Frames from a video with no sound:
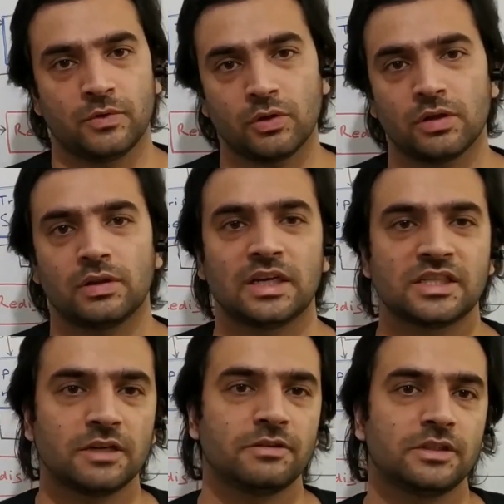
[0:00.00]
Okay, let's
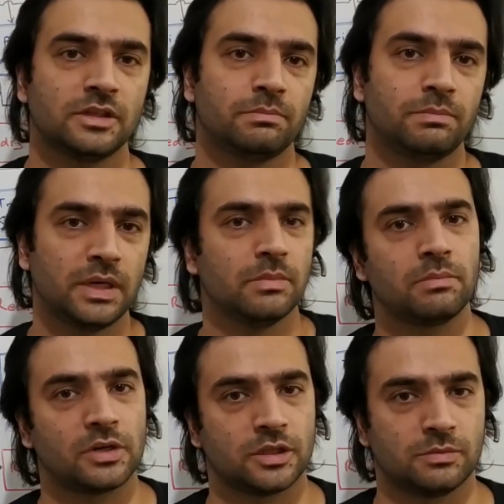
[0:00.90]
say if it's a
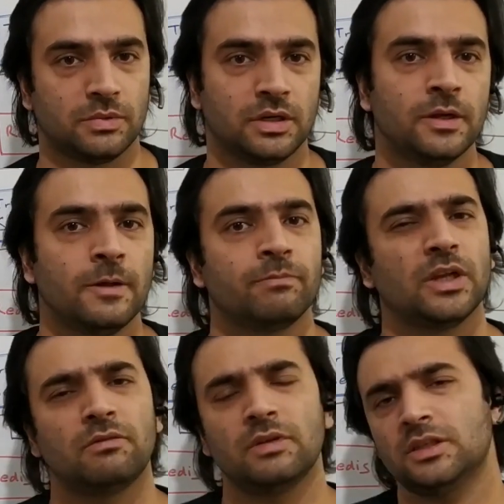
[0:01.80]
premium customer,
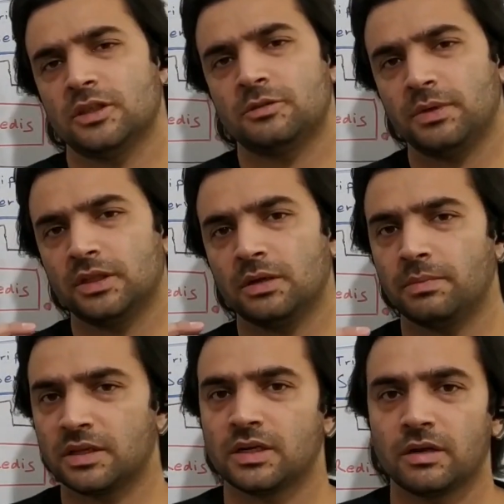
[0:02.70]
then we'll just pick the
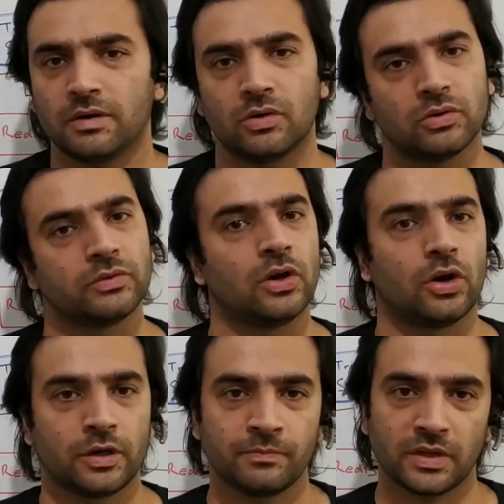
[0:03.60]
best driver out of the
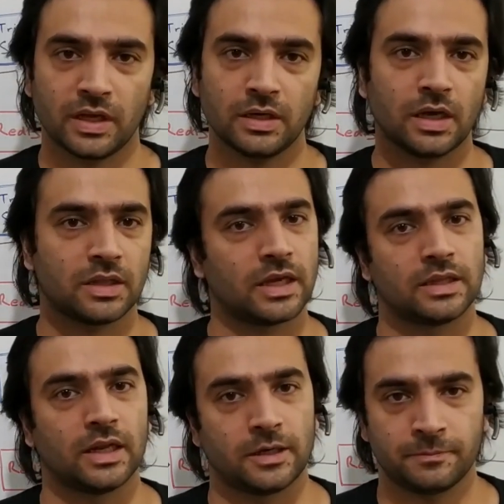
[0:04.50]
lot and assign
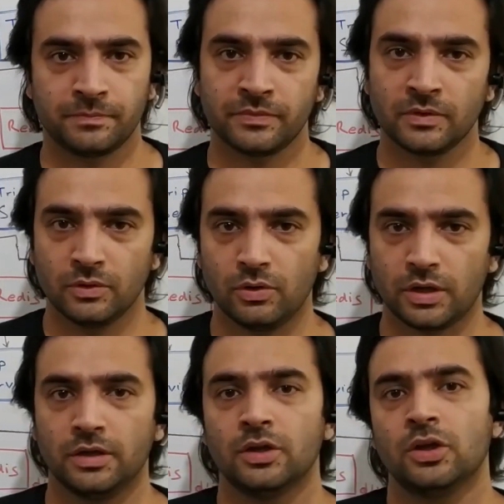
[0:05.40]
that.
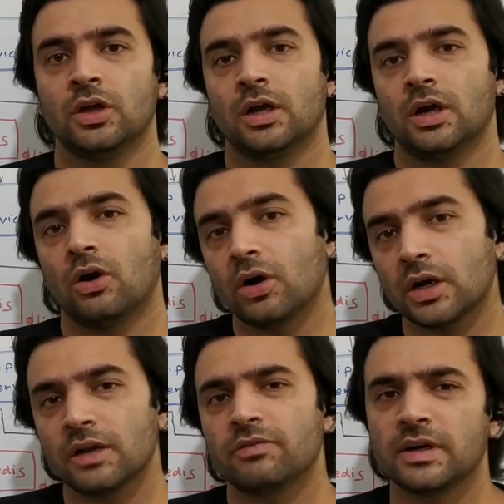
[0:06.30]
Okay. Or
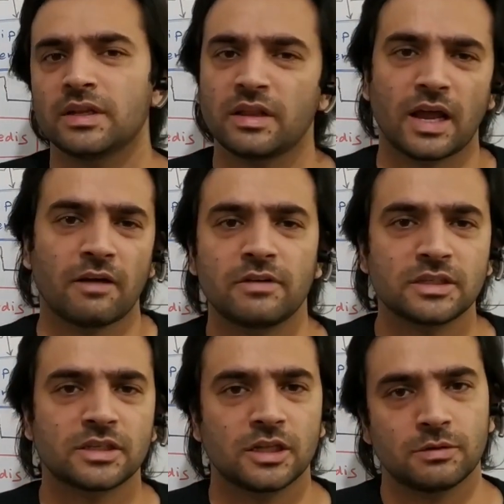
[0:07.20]
if it is an average
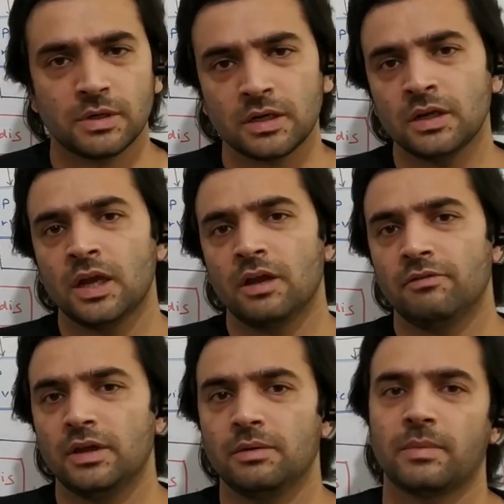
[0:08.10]
customer,
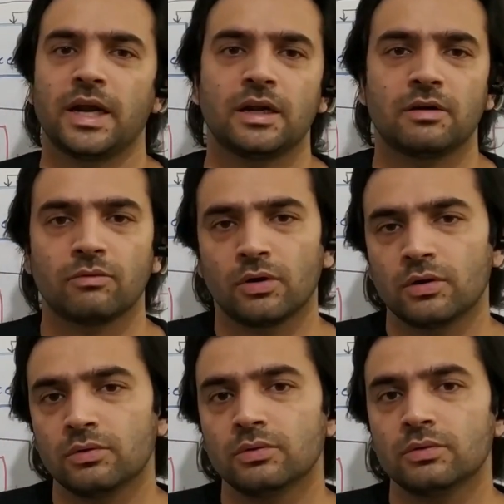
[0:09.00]
we might
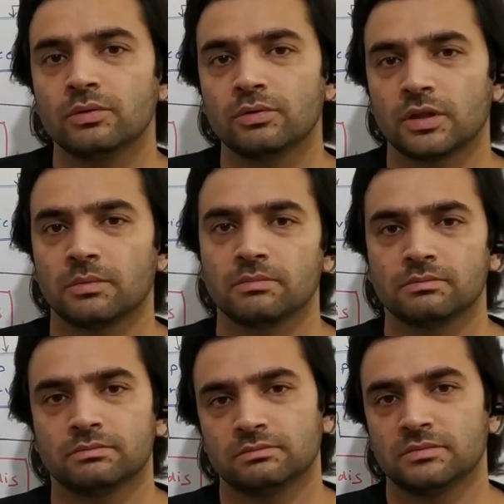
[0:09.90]
want to do
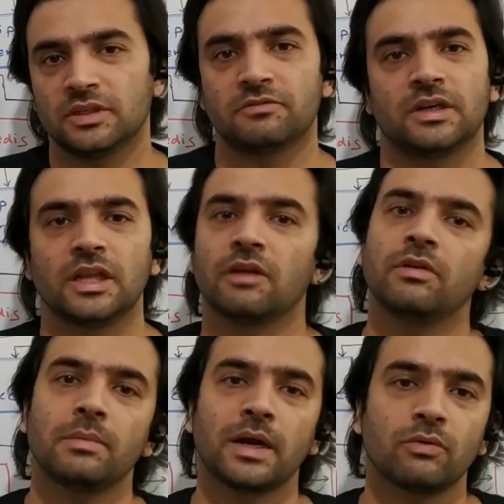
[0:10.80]
some different thing.
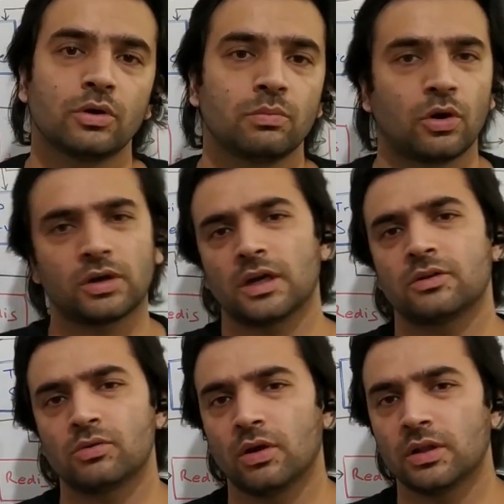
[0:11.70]
We might want to broadcast
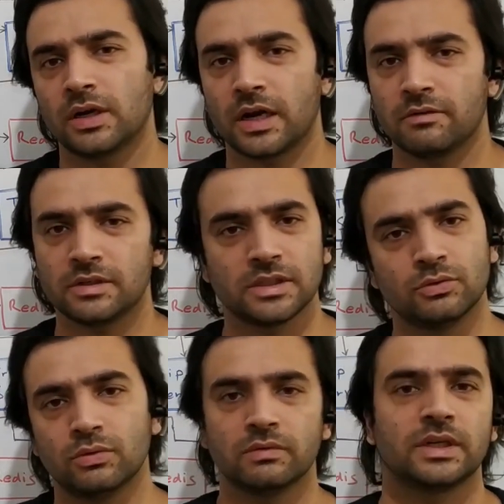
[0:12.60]
to all the drivers and
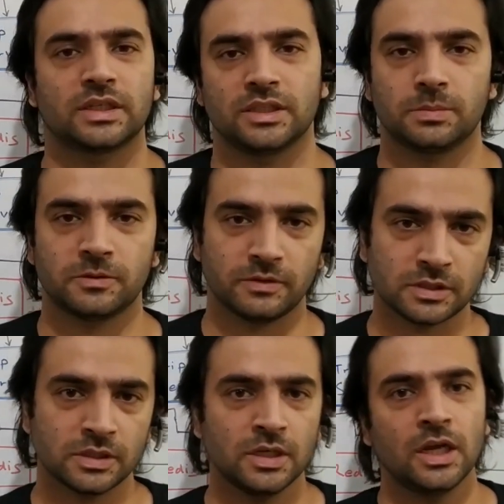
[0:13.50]
whoever accepts first,
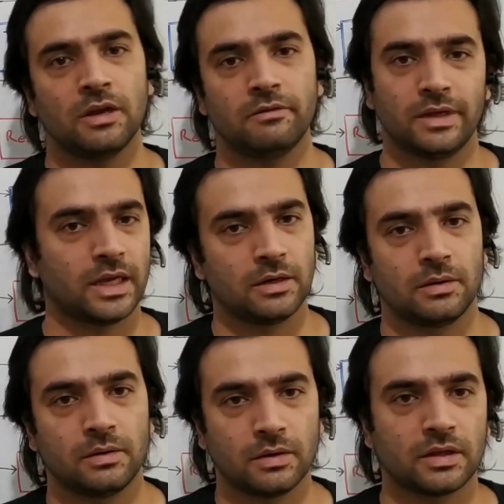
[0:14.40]
we
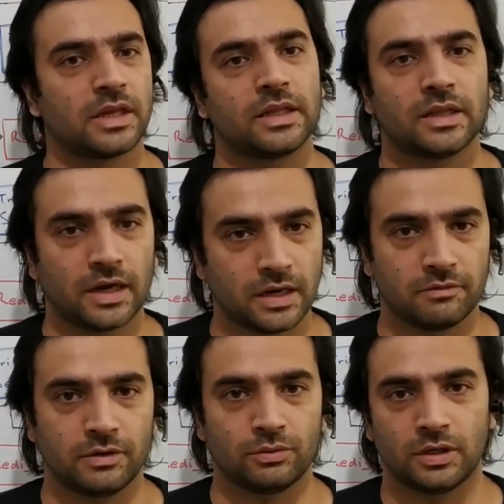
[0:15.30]
can assign that
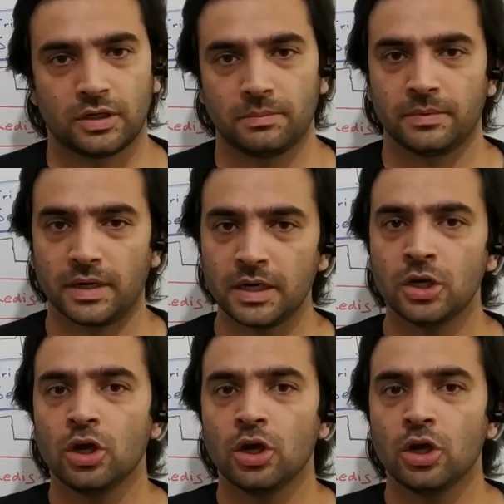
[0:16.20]
driver to the trip, right?